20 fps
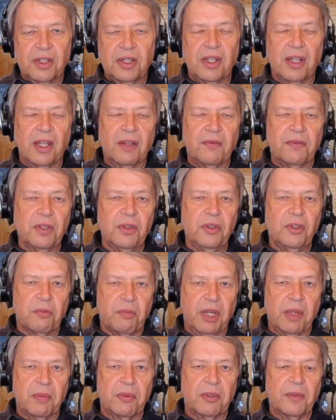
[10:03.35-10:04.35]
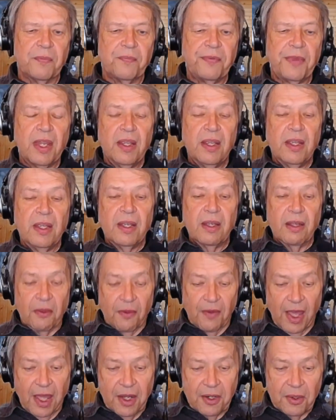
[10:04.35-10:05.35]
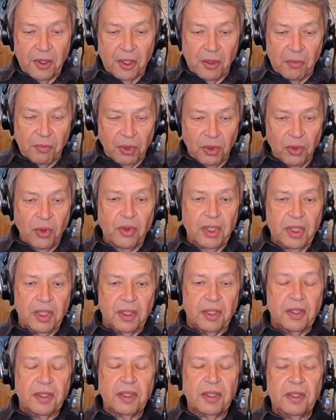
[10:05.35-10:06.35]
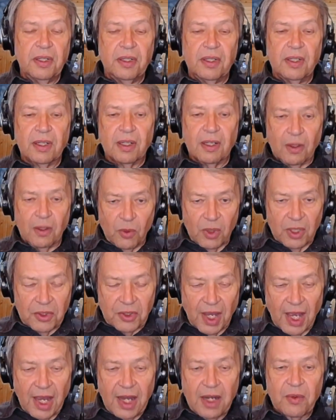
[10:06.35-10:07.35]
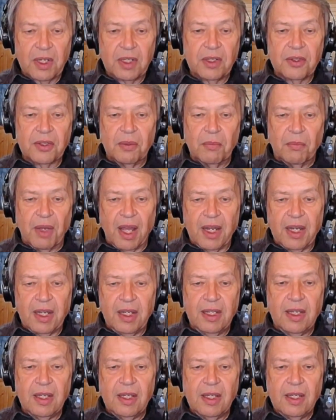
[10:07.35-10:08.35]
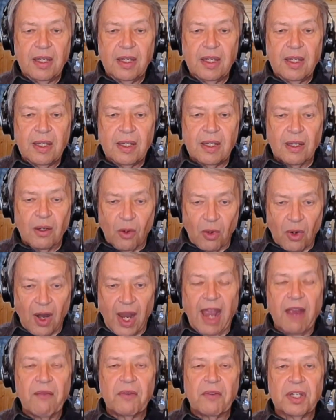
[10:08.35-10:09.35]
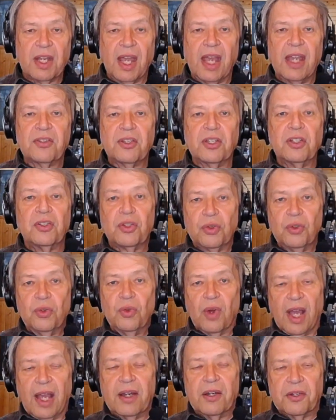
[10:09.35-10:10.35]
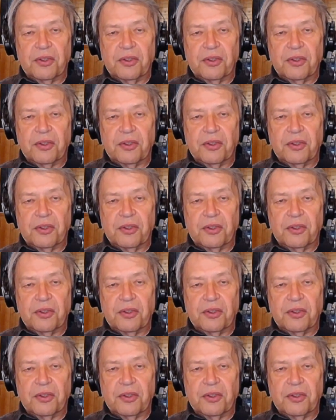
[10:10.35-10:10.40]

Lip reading: employer was hiring somebody or advertising to hire somebody to do her job.